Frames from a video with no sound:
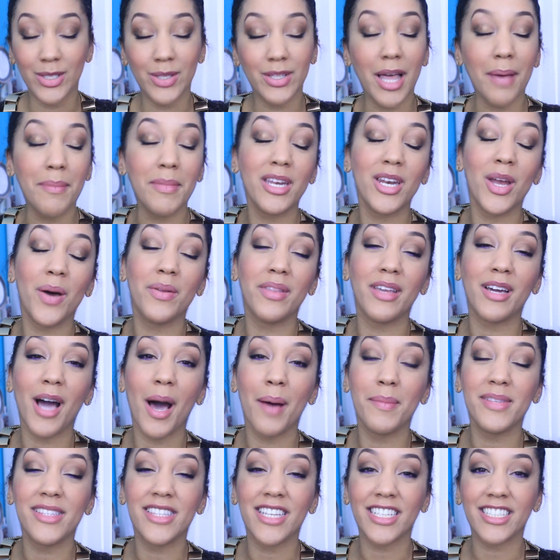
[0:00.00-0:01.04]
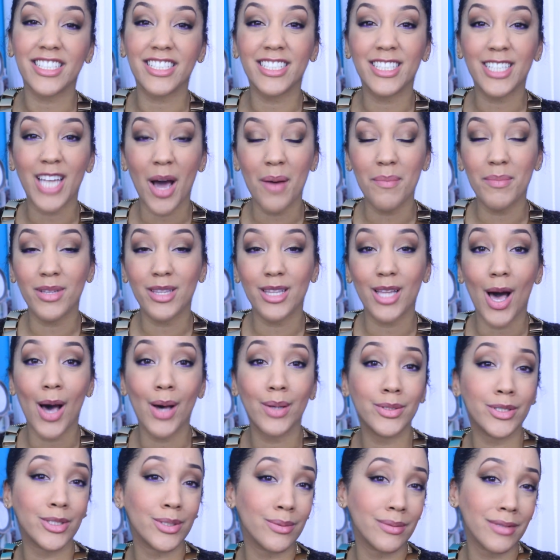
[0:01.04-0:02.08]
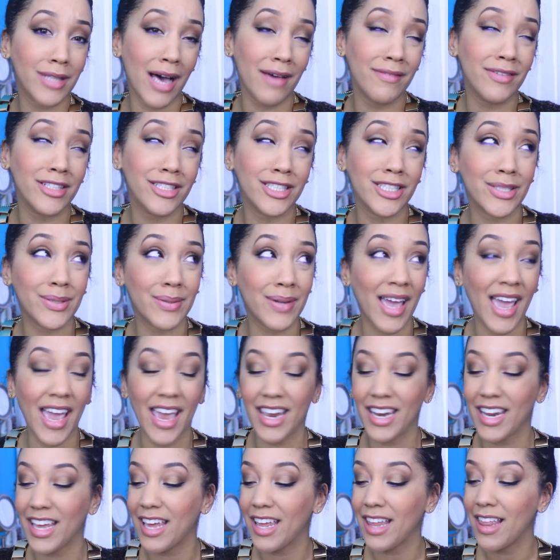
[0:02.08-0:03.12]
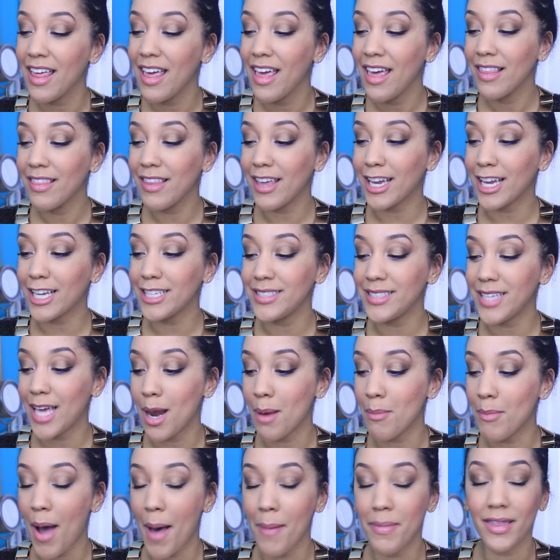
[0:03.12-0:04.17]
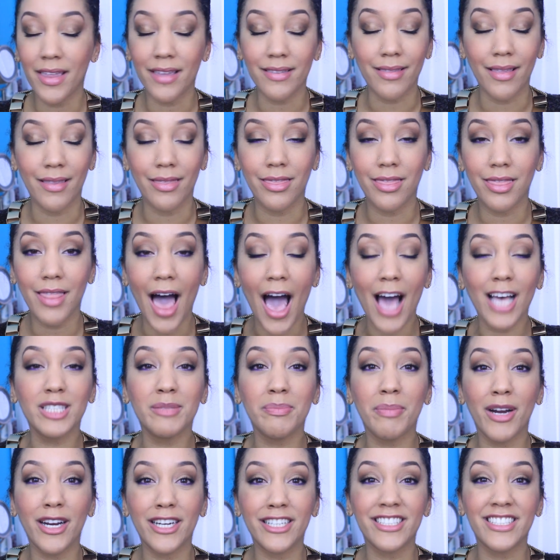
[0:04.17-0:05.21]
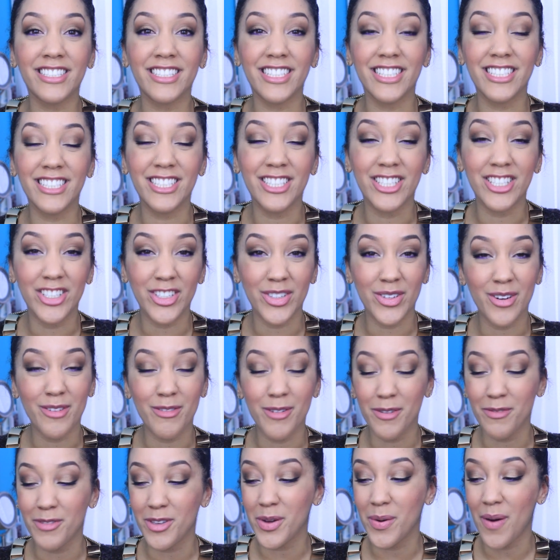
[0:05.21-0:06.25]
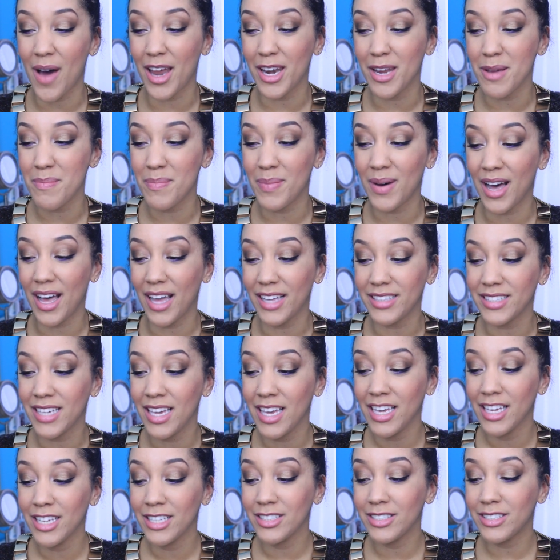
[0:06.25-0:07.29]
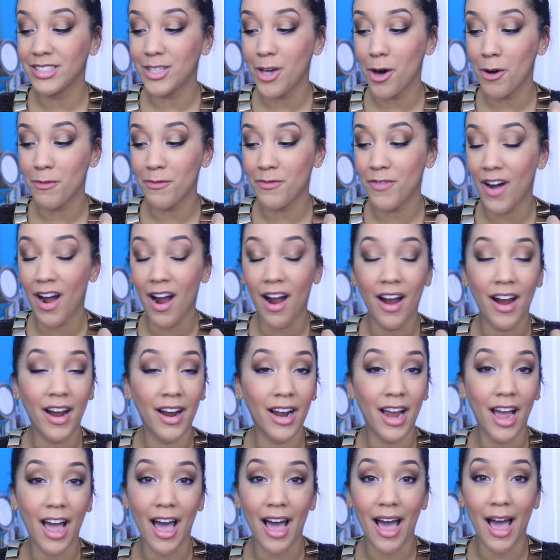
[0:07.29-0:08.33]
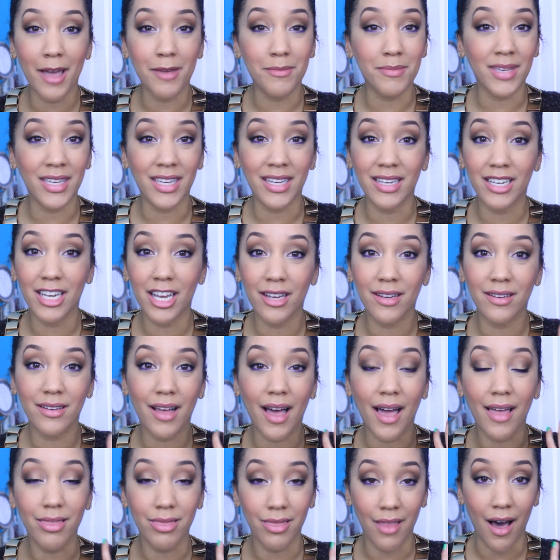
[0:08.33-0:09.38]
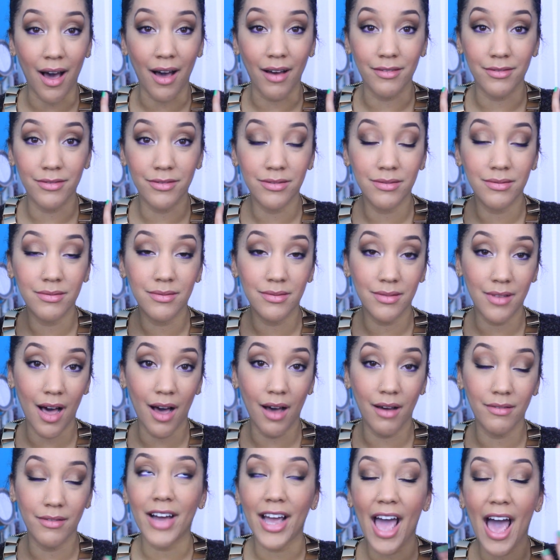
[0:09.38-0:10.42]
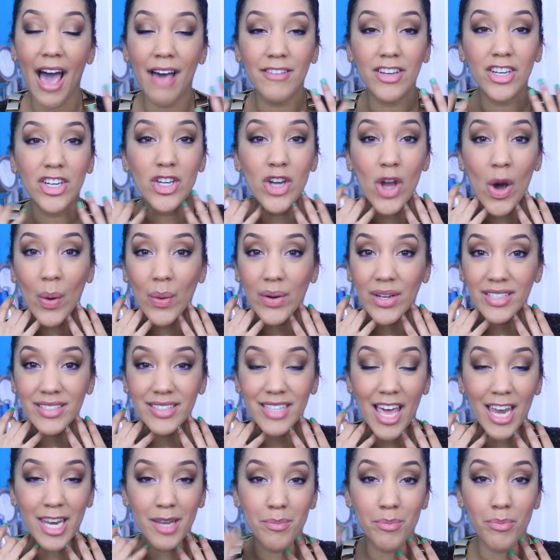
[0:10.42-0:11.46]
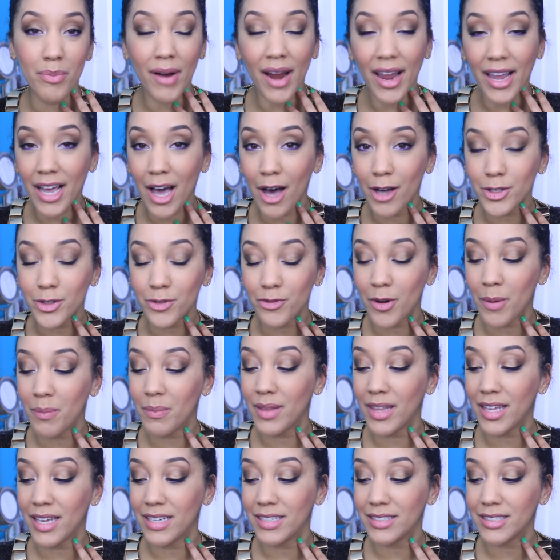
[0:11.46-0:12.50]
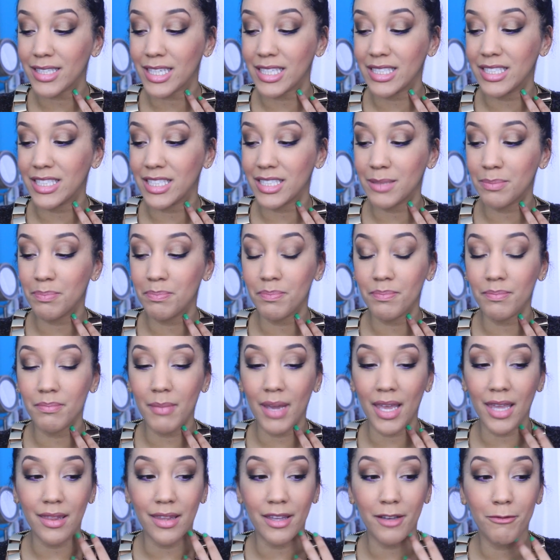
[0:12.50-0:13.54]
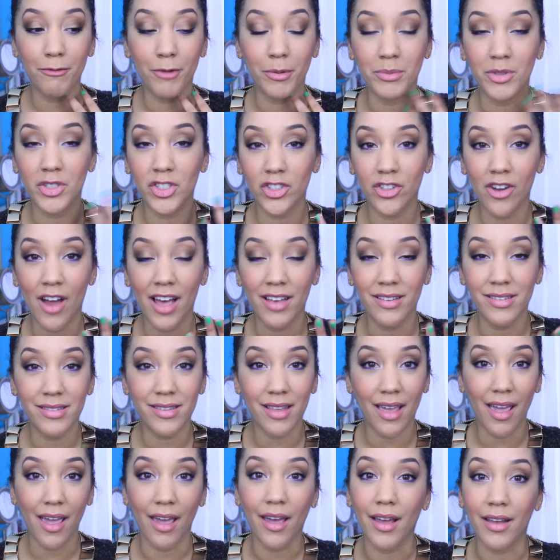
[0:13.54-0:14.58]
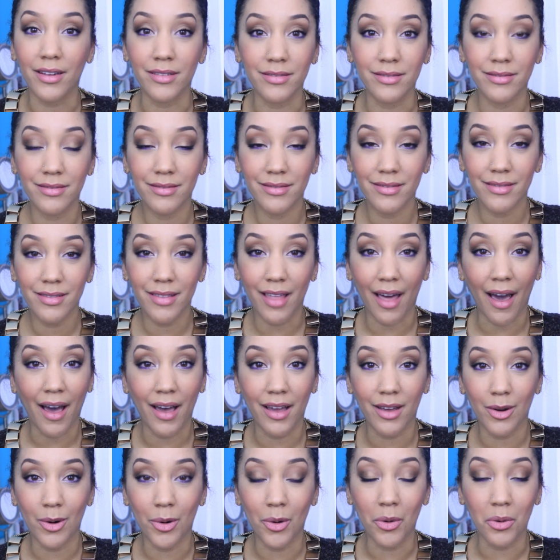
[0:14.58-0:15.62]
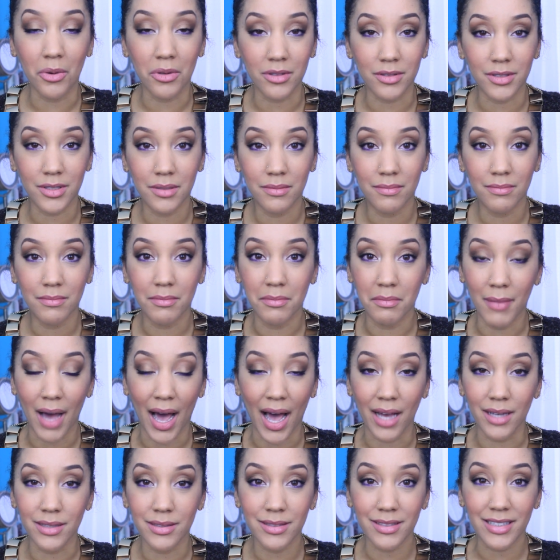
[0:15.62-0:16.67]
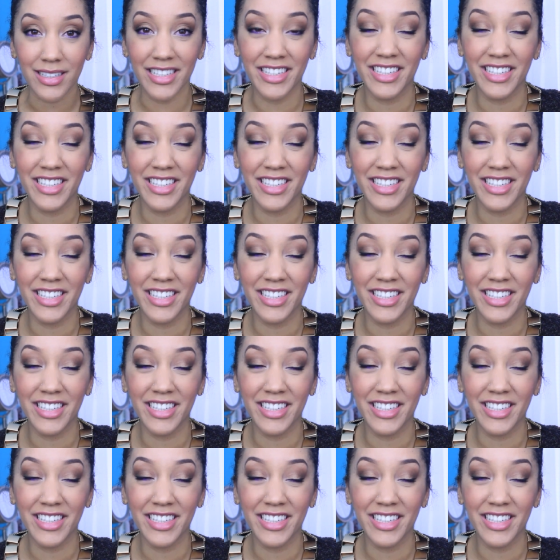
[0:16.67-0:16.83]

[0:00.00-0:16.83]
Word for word: So let me know in the comment section down below, do you love it, do you hate it? Like I said, I'm probably like the last person to do a review on it, but so far, I mean, I love, love. I haven't noticed any breakouts from this, it's just mainly from stress and that old mask.